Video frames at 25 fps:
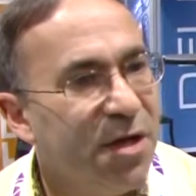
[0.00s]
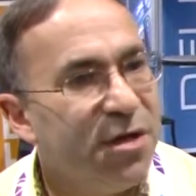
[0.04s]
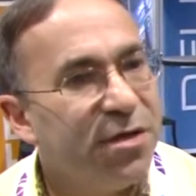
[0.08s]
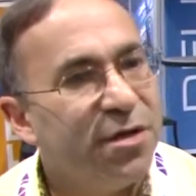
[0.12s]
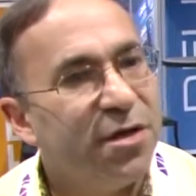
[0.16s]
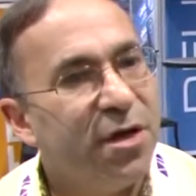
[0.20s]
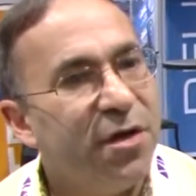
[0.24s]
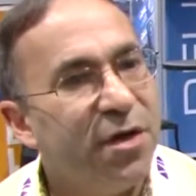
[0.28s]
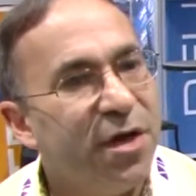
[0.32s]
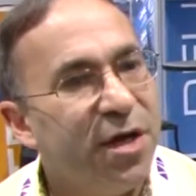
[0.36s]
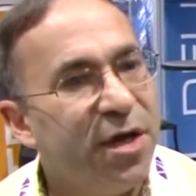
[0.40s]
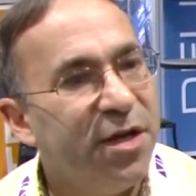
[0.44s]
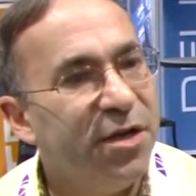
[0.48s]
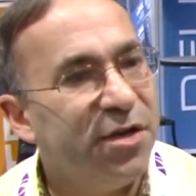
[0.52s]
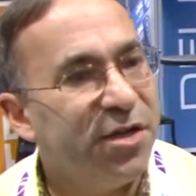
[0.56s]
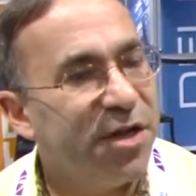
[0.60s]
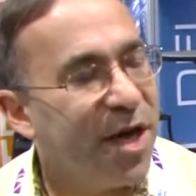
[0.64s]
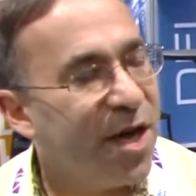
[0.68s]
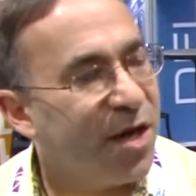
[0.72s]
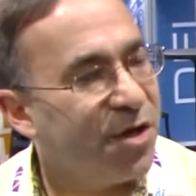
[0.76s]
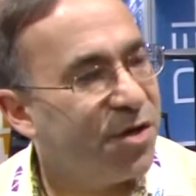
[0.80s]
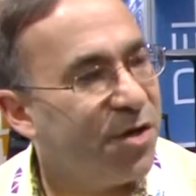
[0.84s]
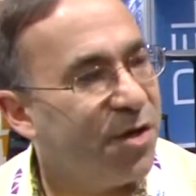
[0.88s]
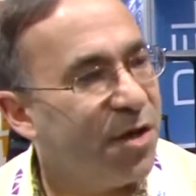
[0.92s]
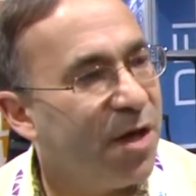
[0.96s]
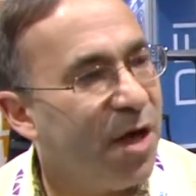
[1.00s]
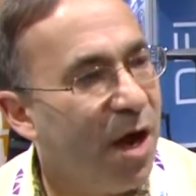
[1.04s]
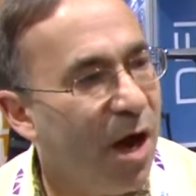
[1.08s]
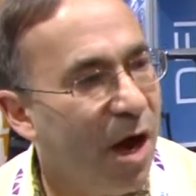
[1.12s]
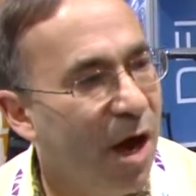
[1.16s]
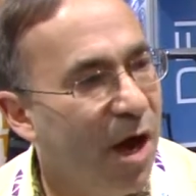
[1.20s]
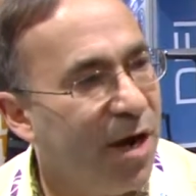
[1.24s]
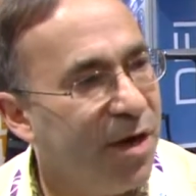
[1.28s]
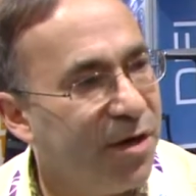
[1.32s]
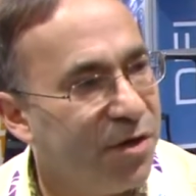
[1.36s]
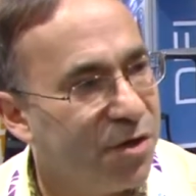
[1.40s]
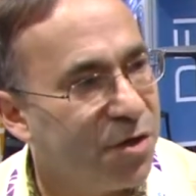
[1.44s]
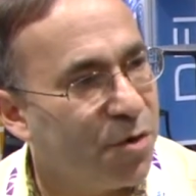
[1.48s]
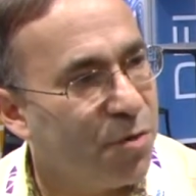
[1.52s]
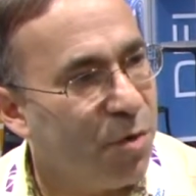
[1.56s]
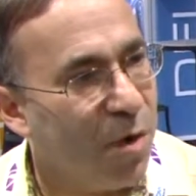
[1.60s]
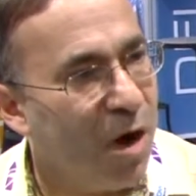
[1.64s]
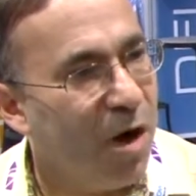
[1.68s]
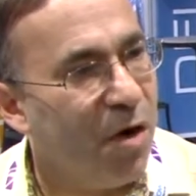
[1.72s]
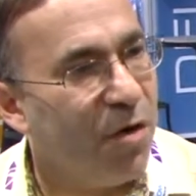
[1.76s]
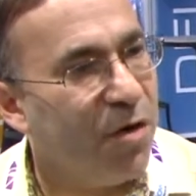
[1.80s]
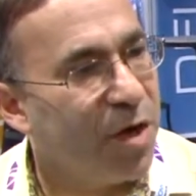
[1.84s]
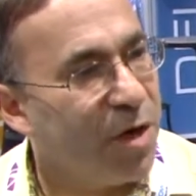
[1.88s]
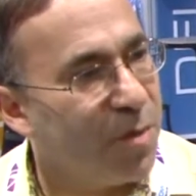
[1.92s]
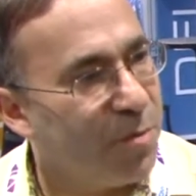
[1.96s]
So it is actually the highest
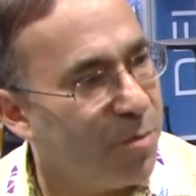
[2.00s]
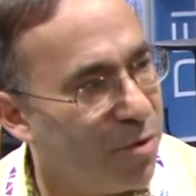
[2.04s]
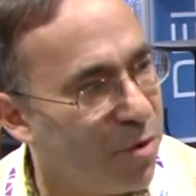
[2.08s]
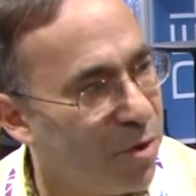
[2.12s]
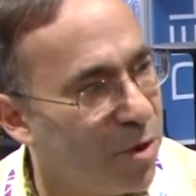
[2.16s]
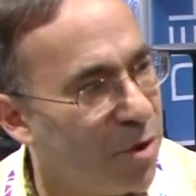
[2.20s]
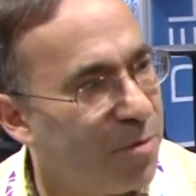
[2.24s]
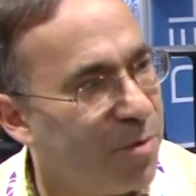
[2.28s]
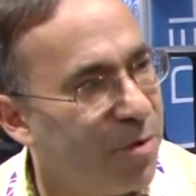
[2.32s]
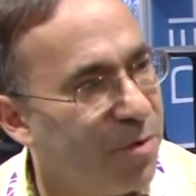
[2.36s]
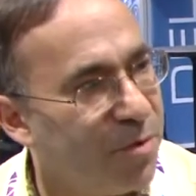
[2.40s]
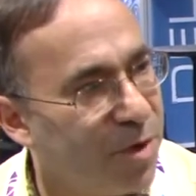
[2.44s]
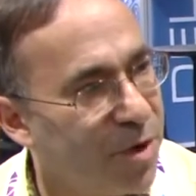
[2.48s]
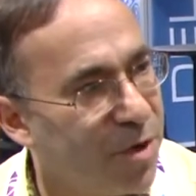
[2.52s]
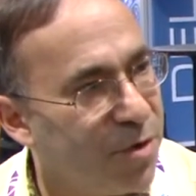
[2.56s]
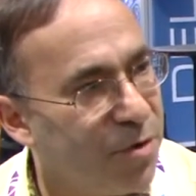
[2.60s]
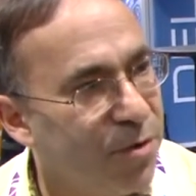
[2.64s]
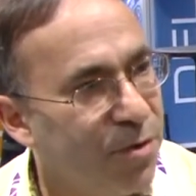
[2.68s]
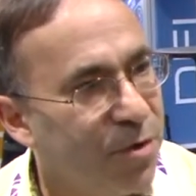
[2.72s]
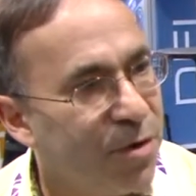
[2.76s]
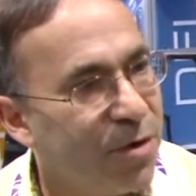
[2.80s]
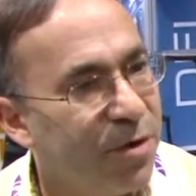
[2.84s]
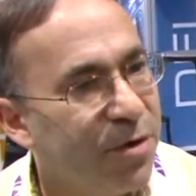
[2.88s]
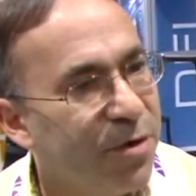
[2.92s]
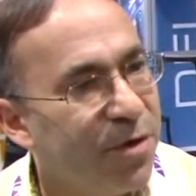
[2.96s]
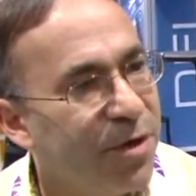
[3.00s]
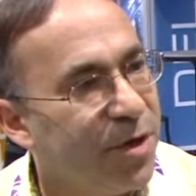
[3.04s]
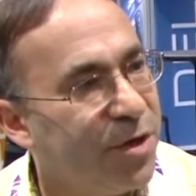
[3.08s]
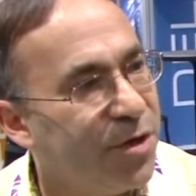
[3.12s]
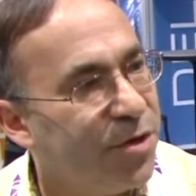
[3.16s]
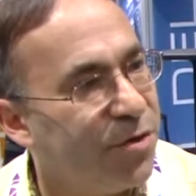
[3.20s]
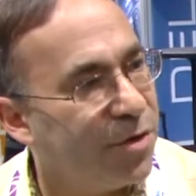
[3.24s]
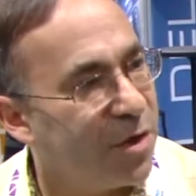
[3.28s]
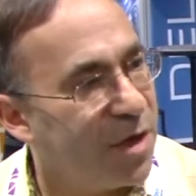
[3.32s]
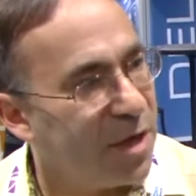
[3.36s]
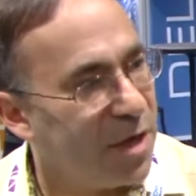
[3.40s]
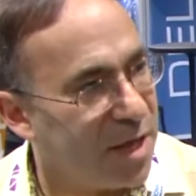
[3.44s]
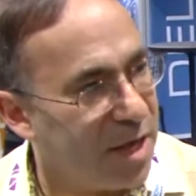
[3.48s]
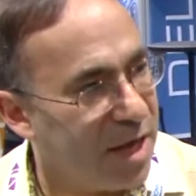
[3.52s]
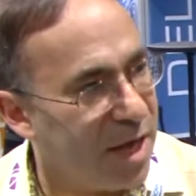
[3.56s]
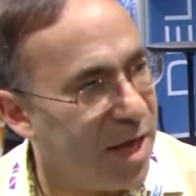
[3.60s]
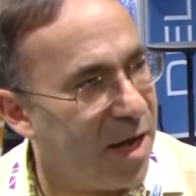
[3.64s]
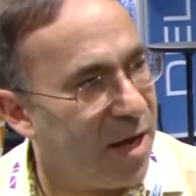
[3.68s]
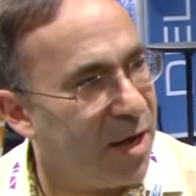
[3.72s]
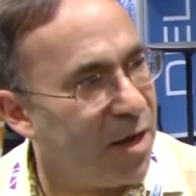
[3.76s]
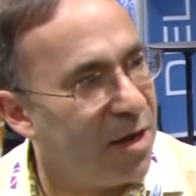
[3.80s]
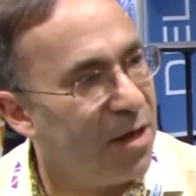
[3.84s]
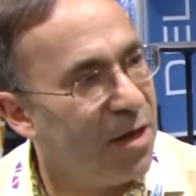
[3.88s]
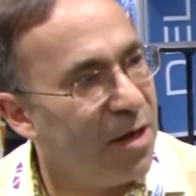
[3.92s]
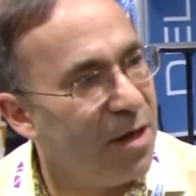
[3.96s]
quality portable recorder that you can
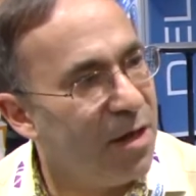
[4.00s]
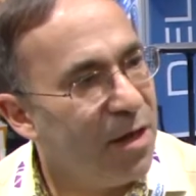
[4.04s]
get.